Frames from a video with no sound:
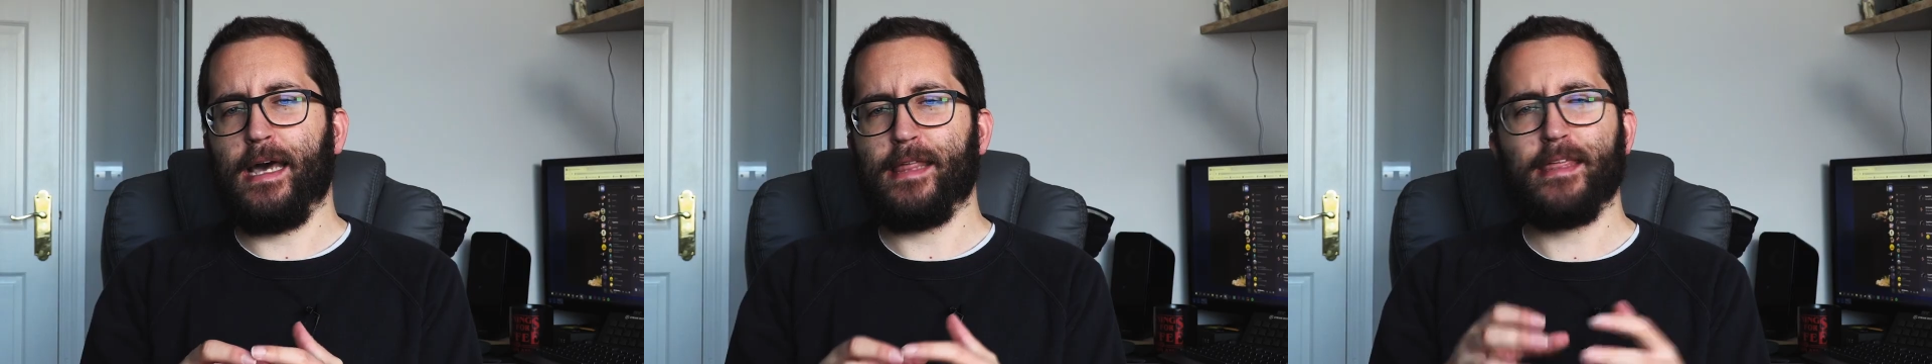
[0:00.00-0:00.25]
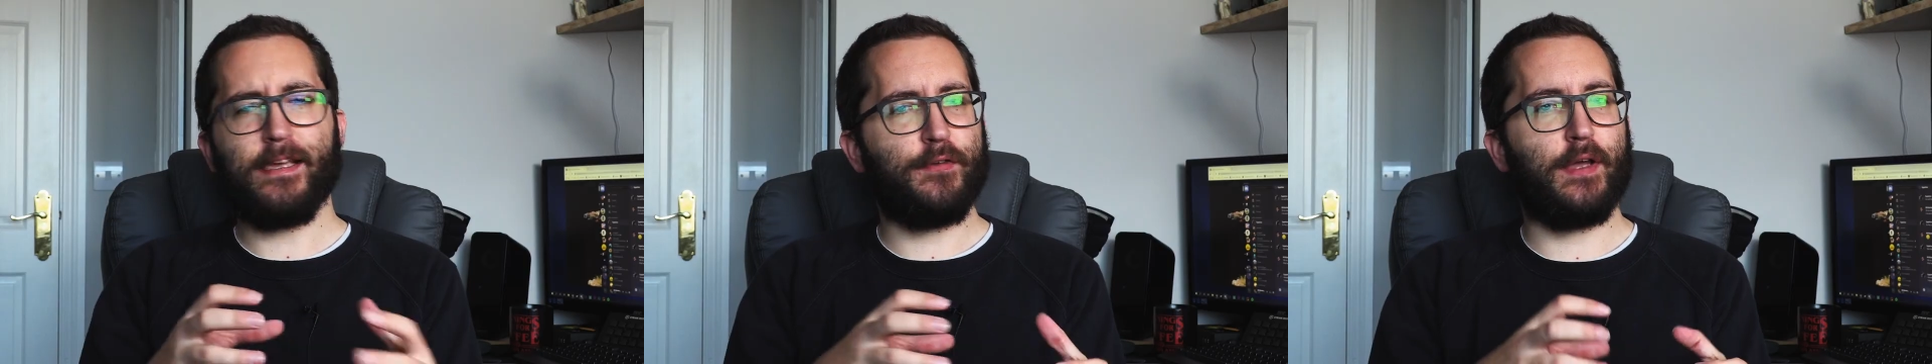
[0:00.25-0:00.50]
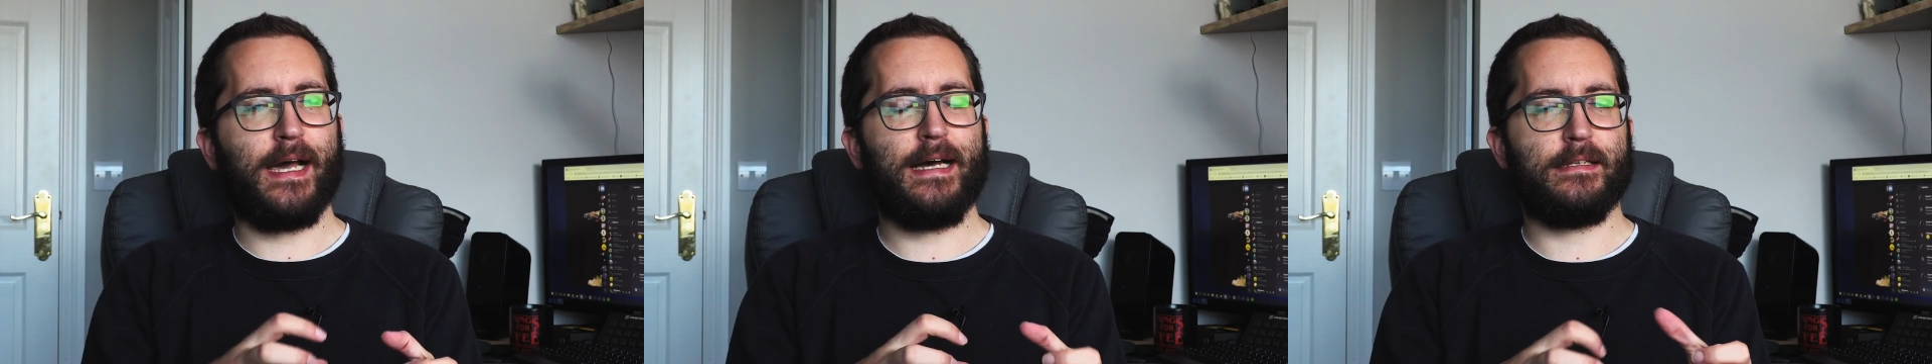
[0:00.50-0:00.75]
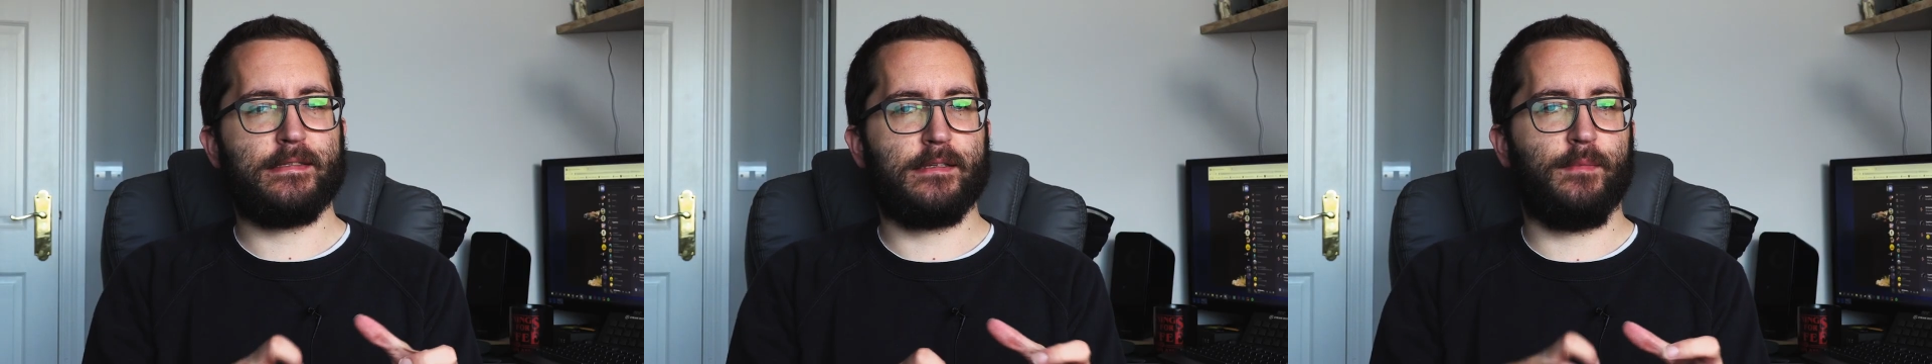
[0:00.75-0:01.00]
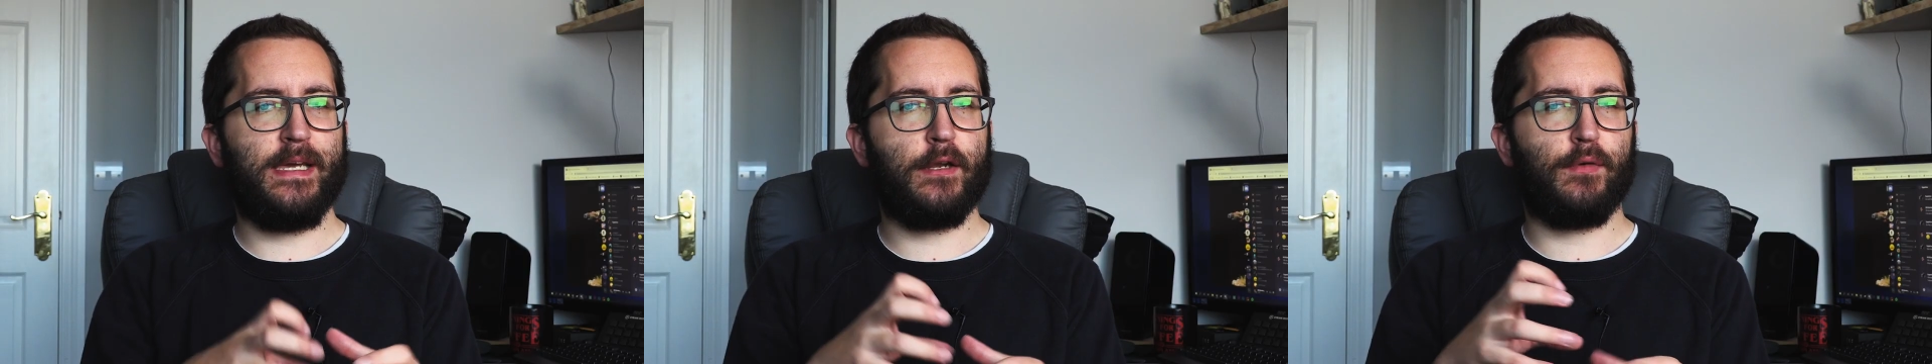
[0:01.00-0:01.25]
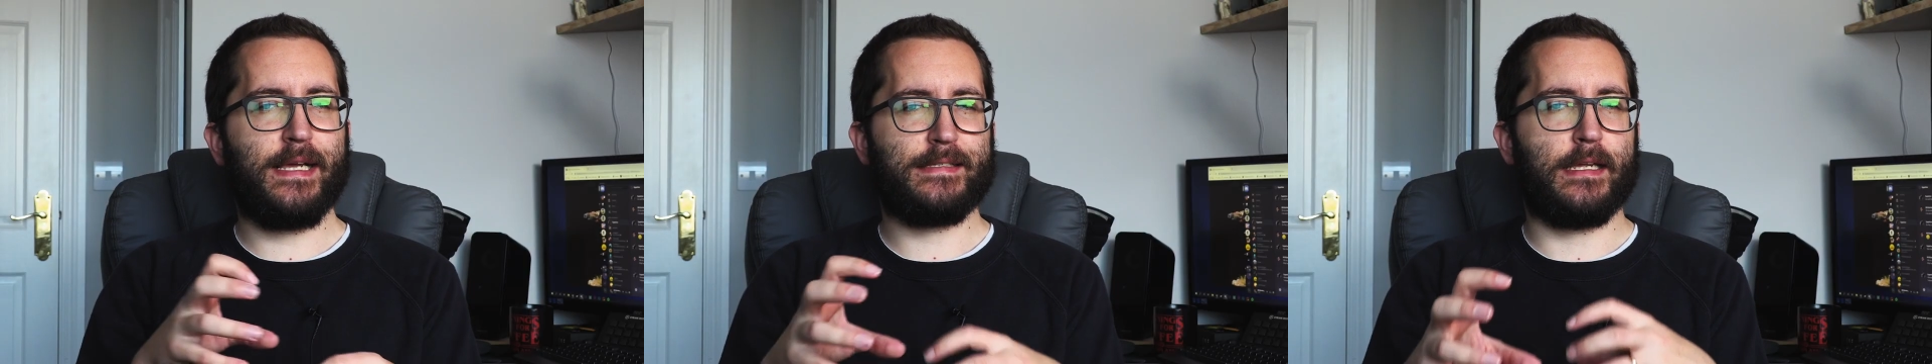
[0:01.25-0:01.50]
I think if you had some
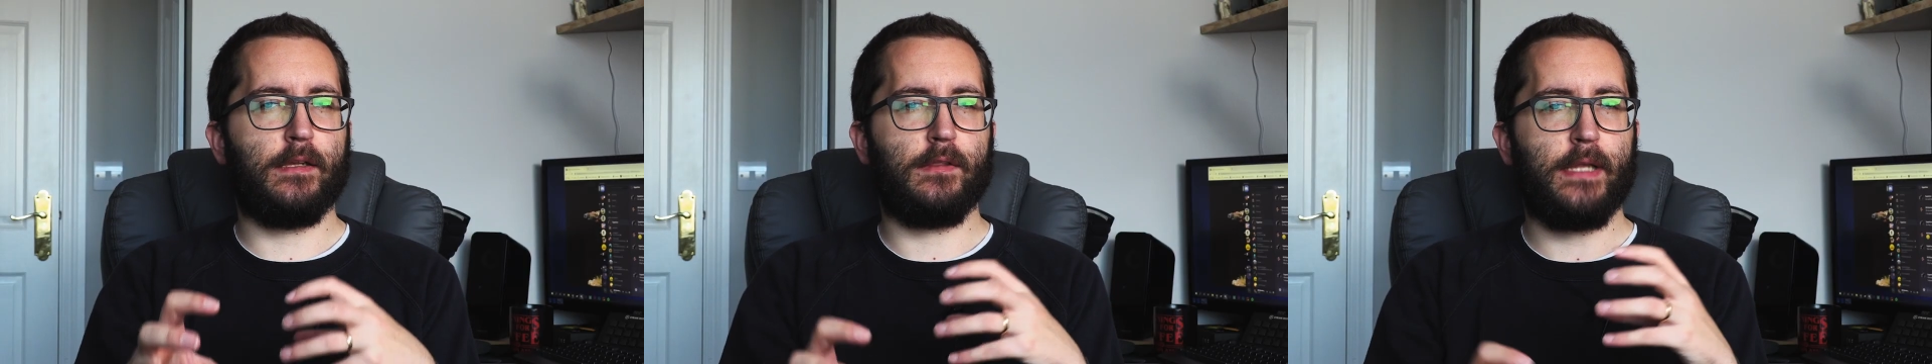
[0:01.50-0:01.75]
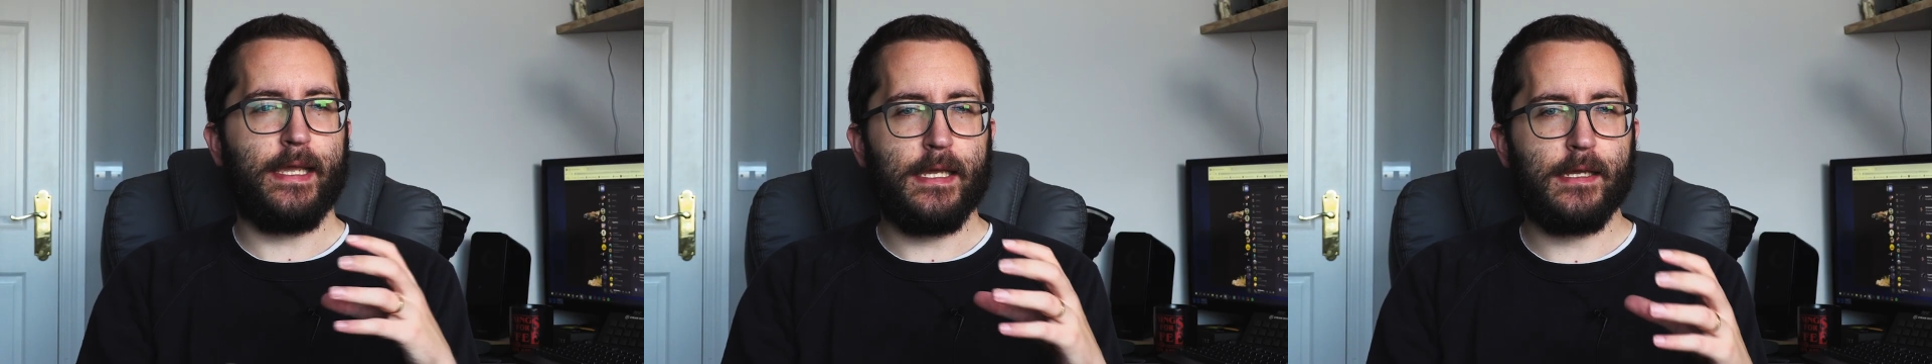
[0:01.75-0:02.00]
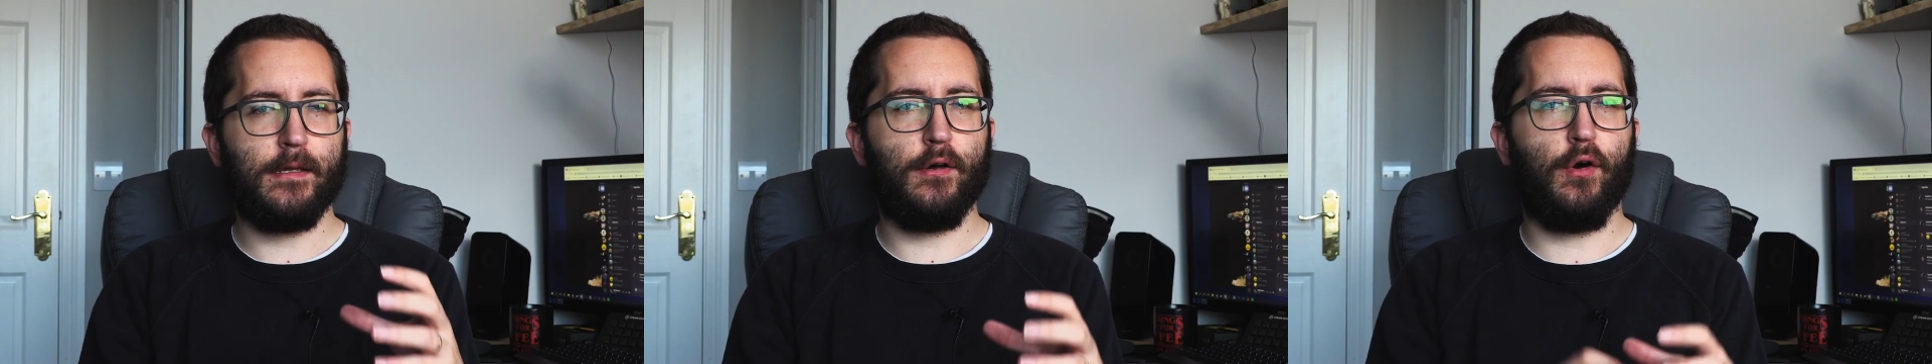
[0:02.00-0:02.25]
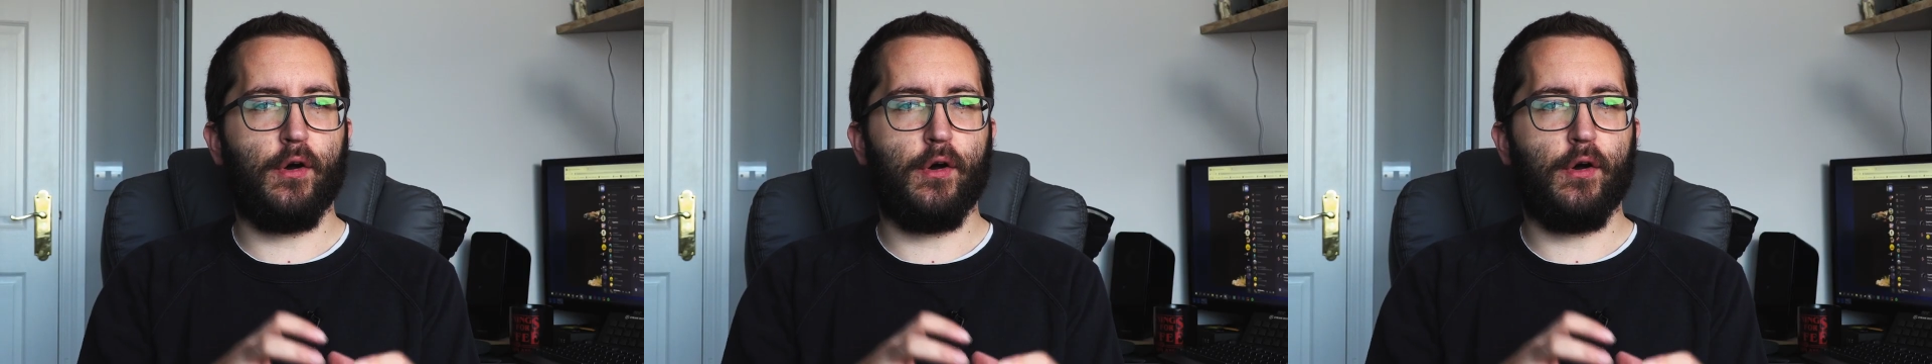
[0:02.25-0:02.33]
interesting lighting